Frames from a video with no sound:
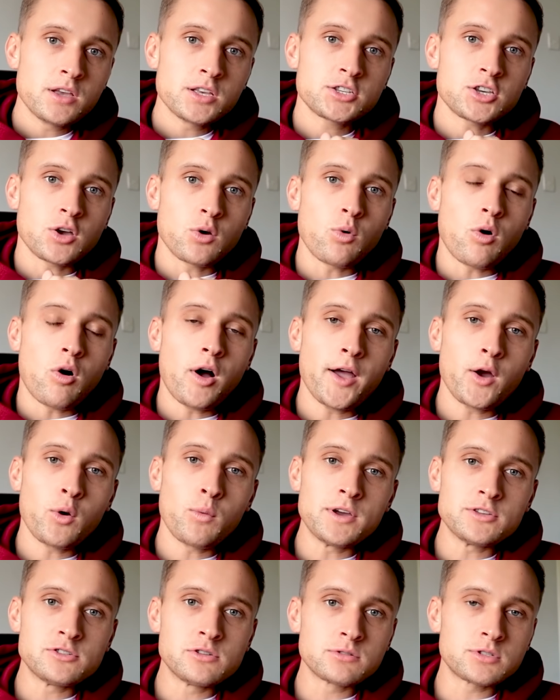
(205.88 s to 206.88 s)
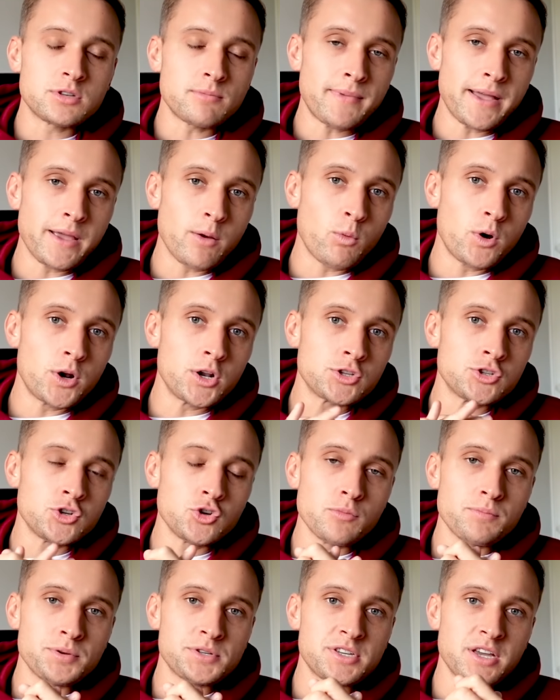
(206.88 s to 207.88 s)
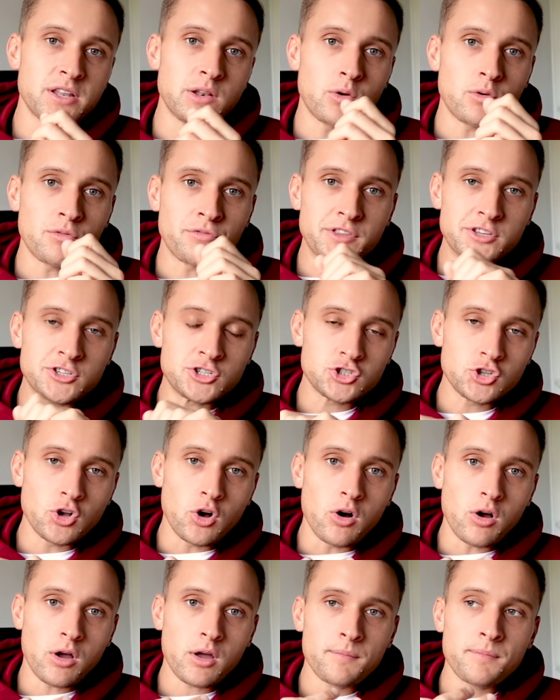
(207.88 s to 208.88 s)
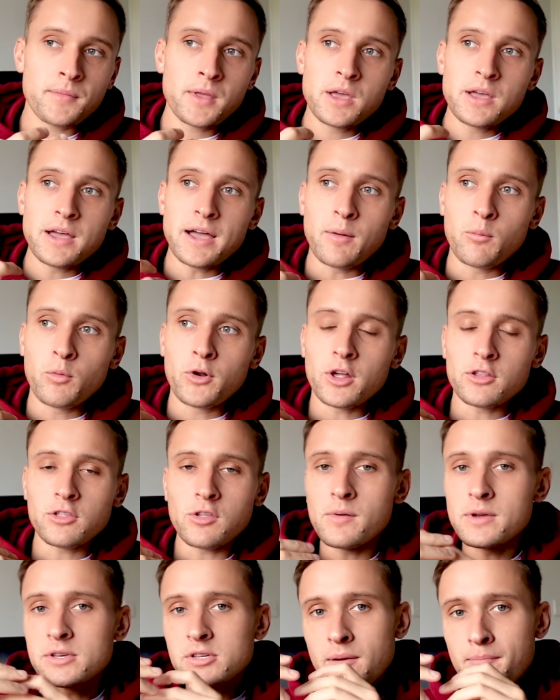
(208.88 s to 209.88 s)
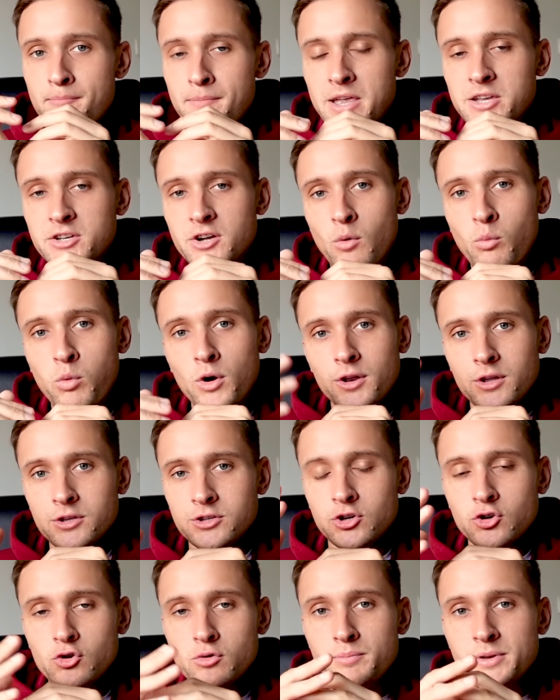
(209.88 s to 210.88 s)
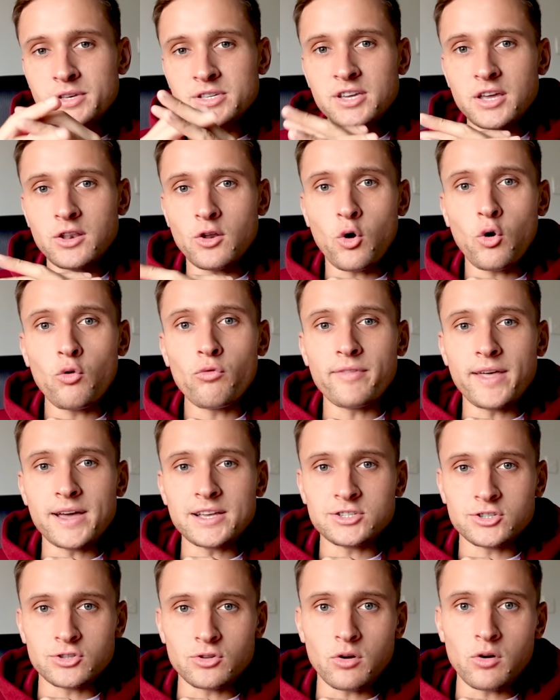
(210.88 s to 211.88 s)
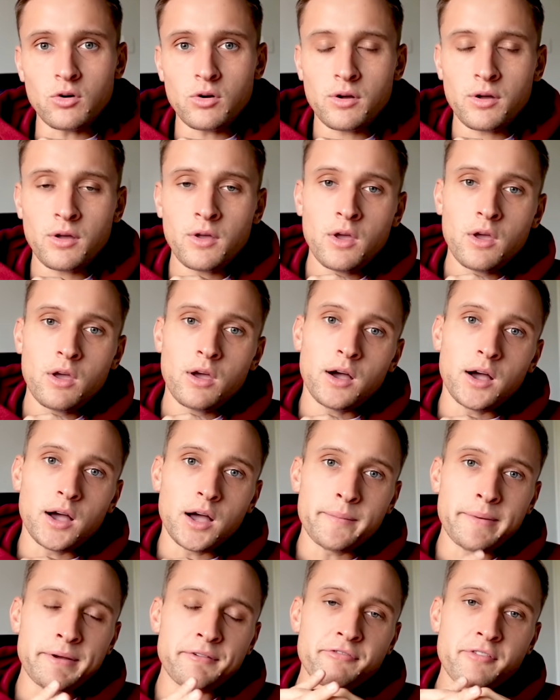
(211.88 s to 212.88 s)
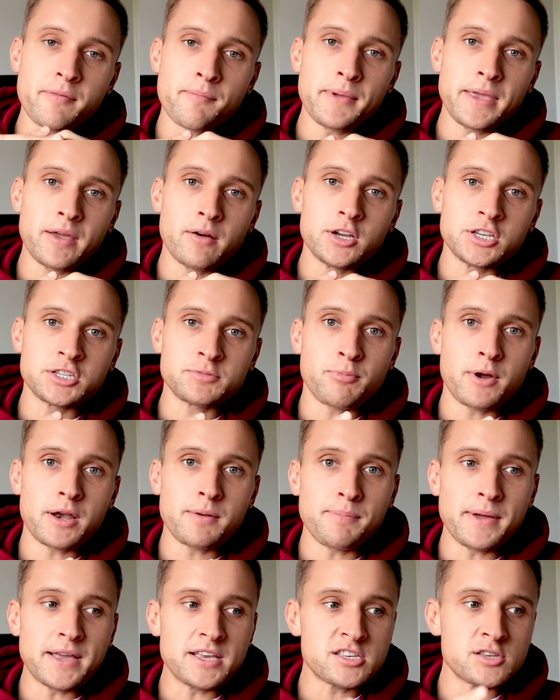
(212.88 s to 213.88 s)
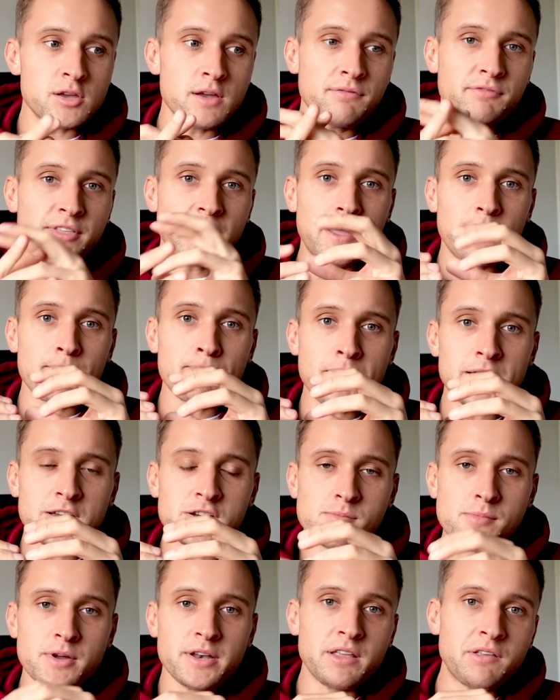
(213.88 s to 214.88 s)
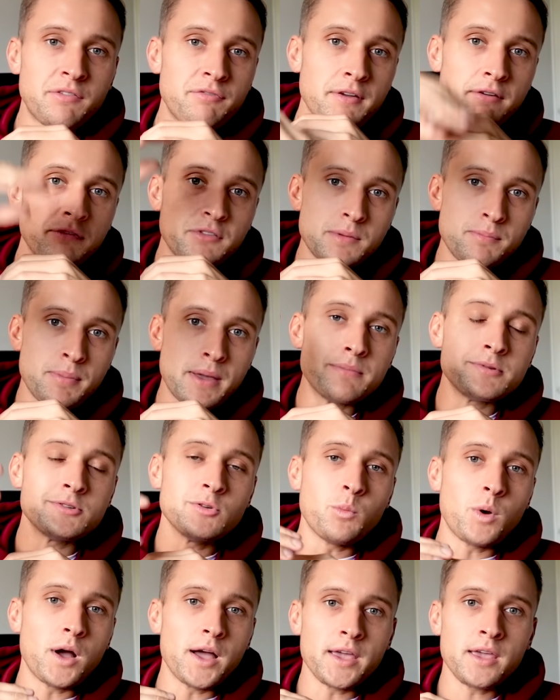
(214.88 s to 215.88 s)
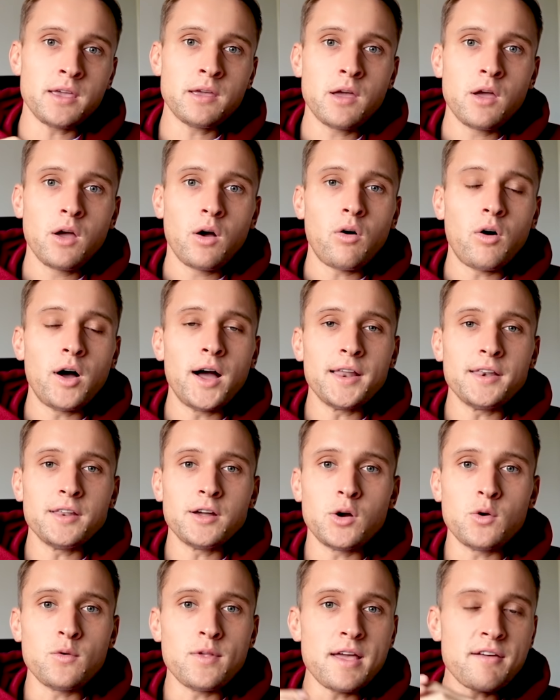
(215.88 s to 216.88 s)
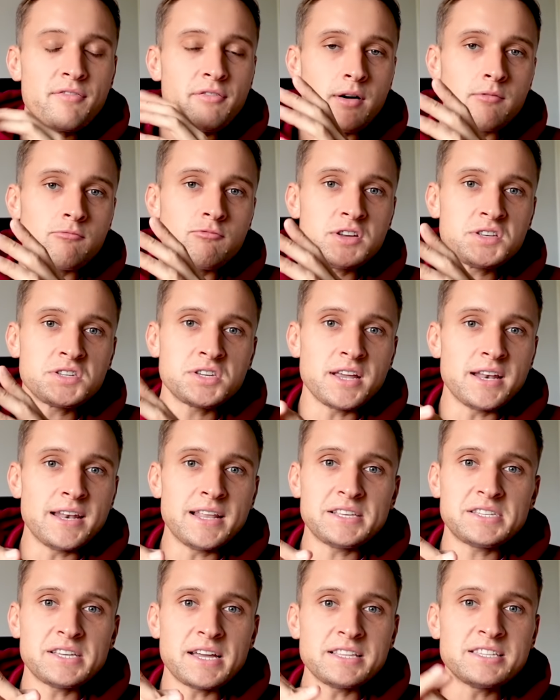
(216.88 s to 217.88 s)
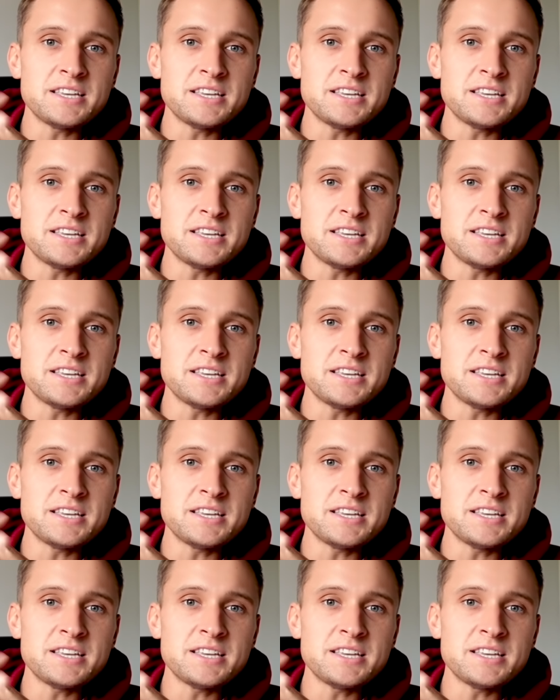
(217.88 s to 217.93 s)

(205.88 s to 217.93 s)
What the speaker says: So I always look to make 1 or 2% of the stock. And what I do is I measure 1 or 2% on that stock. And for me, I spread bet. So if that measurement is 50 pips away, I know that if I'm risking, let's say